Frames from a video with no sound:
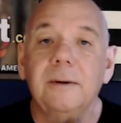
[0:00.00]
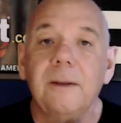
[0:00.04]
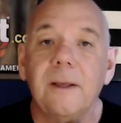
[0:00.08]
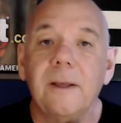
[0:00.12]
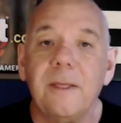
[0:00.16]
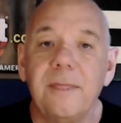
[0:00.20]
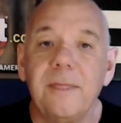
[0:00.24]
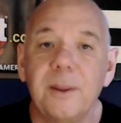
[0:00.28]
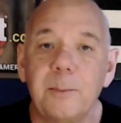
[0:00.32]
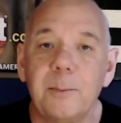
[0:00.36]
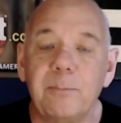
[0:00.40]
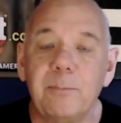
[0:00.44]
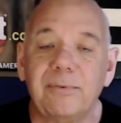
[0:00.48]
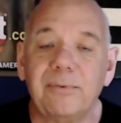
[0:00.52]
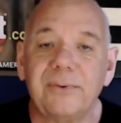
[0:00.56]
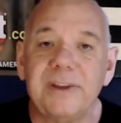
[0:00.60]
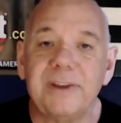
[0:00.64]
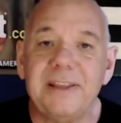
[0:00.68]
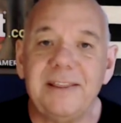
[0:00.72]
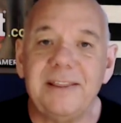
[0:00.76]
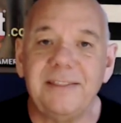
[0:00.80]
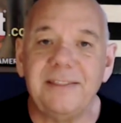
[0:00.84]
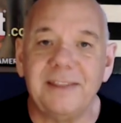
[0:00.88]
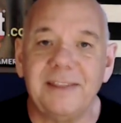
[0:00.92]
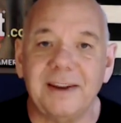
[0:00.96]
The
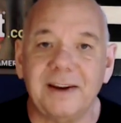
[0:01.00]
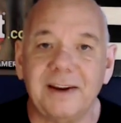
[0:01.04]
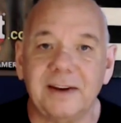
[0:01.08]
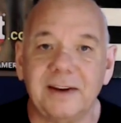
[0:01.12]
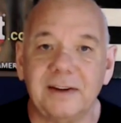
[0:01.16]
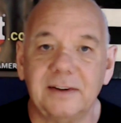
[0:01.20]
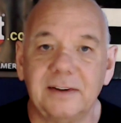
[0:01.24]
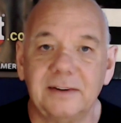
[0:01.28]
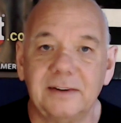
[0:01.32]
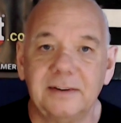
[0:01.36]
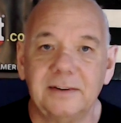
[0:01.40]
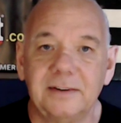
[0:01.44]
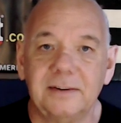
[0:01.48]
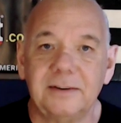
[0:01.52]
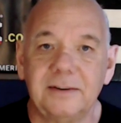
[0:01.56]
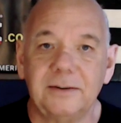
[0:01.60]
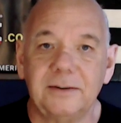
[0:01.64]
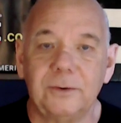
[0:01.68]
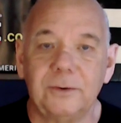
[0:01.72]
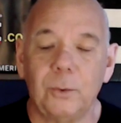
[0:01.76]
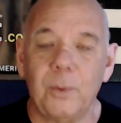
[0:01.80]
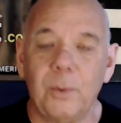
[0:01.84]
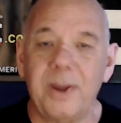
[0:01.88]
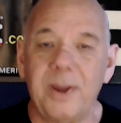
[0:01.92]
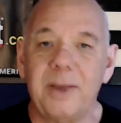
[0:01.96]
breathing,
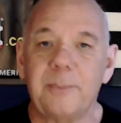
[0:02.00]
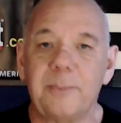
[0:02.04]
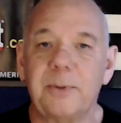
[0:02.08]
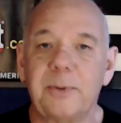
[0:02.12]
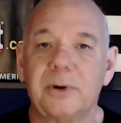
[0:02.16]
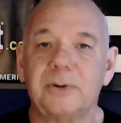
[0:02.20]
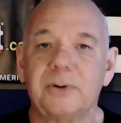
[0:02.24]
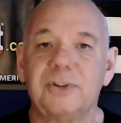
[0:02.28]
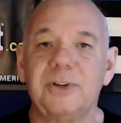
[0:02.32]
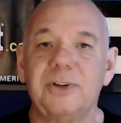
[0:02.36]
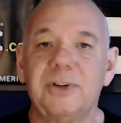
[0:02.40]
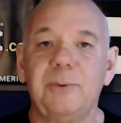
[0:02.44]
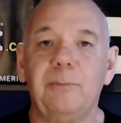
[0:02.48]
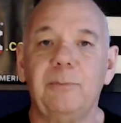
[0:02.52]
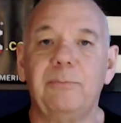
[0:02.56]
the way a person